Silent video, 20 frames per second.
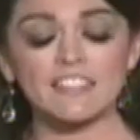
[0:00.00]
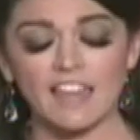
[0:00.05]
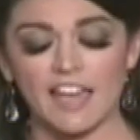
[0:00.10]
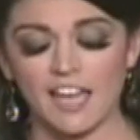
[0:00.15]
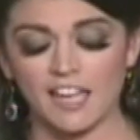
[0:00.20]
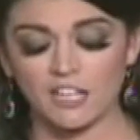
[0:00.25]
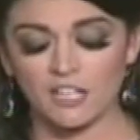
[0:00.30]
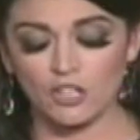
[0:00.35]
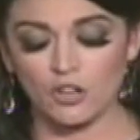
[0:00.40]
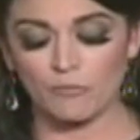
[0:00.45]

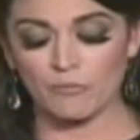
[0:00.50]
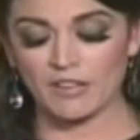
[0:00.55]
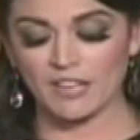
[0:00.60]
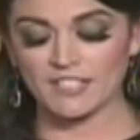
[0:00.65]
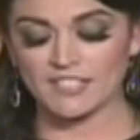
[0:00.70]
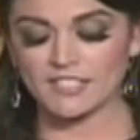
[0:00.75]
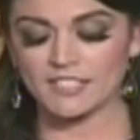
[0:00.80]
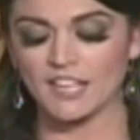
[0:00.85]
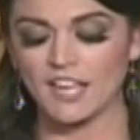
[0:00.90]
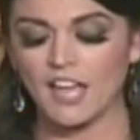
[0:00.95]
that, you know,
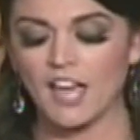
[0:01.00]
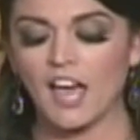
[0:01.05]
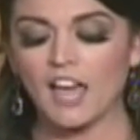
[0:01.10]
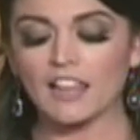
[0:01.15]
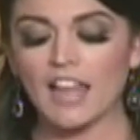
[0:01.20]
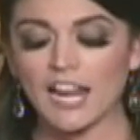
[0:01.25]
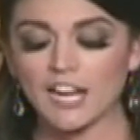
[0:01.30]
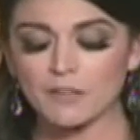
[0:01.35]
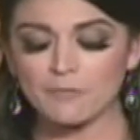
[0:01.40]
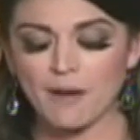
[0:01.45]
because
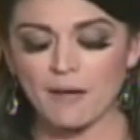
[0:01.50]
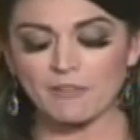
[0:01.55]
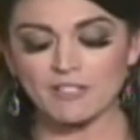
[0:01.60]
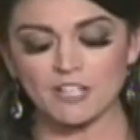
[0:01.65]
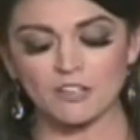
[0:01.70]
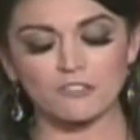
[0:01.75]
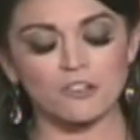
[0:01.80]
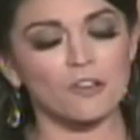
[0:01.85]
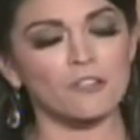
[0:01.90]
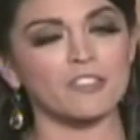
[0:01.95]
a lot of you probably
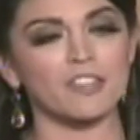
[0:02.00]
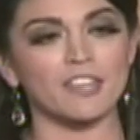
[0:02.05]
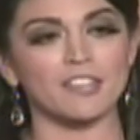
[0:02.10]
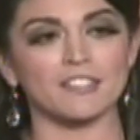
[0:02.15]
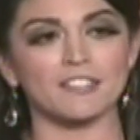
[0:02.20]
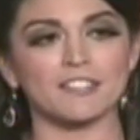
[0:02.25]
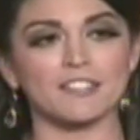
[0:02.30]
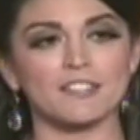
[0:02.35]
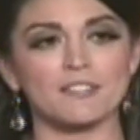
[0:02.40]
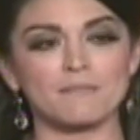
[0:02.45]
don't know
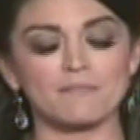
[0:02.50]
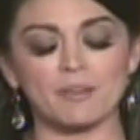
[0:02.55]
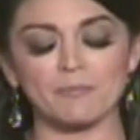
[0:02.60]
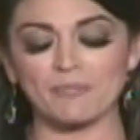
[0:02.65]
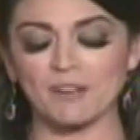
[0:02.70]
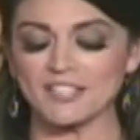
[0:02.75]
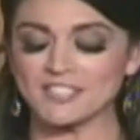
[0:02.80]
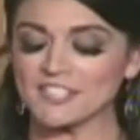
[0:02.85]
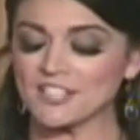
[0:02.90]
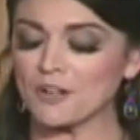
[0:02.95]
this,
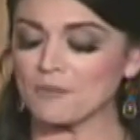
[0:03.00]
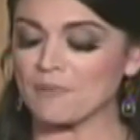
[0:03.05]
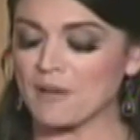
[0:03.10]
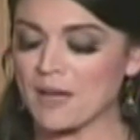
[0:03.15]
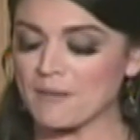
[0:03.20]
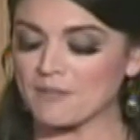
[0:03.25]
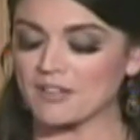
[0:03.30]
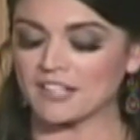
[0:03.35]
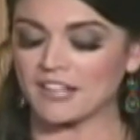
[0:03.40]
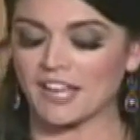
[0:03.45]
but President
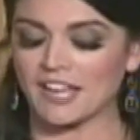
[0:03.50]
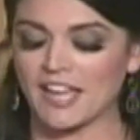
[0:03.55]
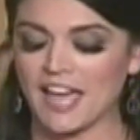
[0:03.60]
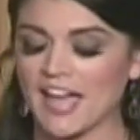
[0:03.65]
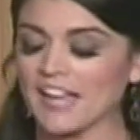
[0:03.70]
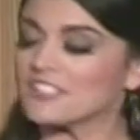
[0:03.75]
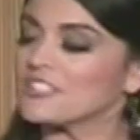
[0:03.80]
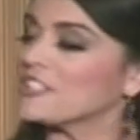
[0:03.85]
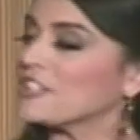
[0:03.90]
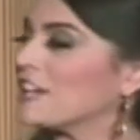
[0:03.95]
Obama and I
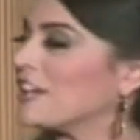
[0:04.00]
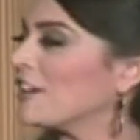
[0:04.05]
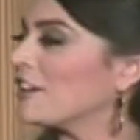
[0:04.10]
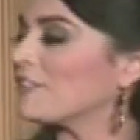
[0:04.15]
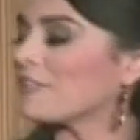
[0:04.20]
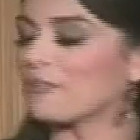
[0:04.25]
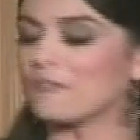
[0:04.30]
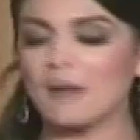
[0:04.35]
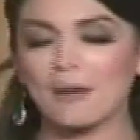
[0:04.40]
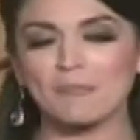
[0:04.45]
actually
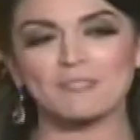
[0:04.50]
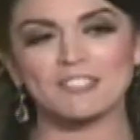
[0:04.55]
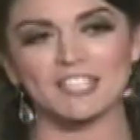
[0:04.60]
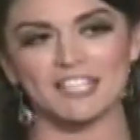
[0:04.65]
grew up